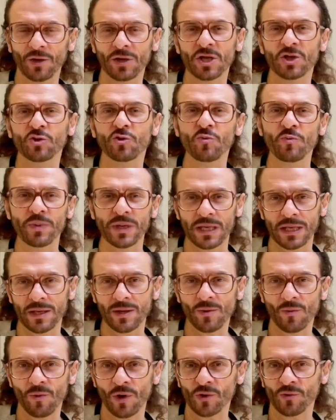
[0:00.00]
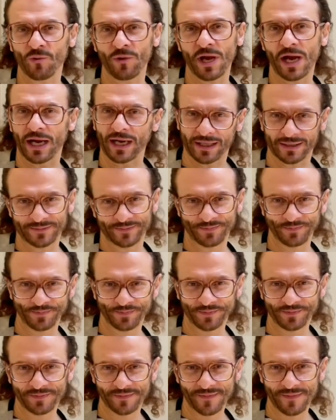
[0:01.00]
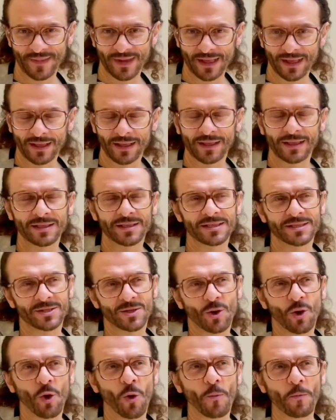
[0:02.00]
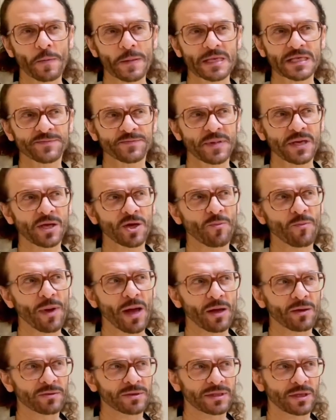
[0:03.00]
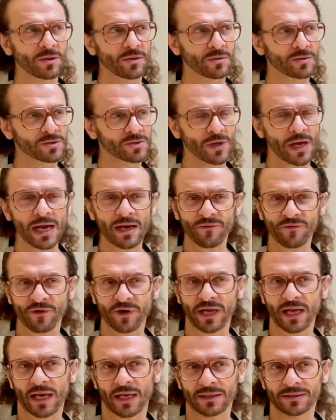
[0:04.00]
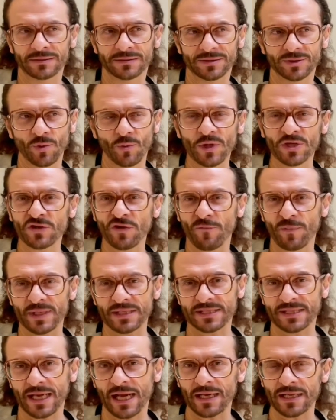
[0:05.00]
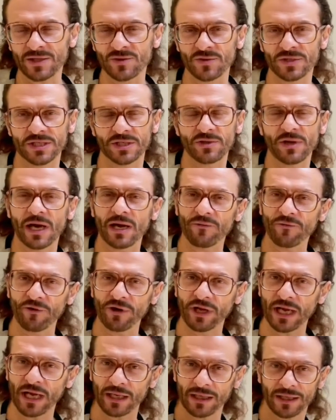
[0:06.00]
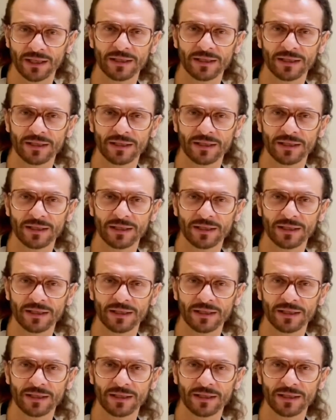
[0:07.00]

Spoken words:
to be what we are. So he speak about also Africa. The wish of Pascale to see Africa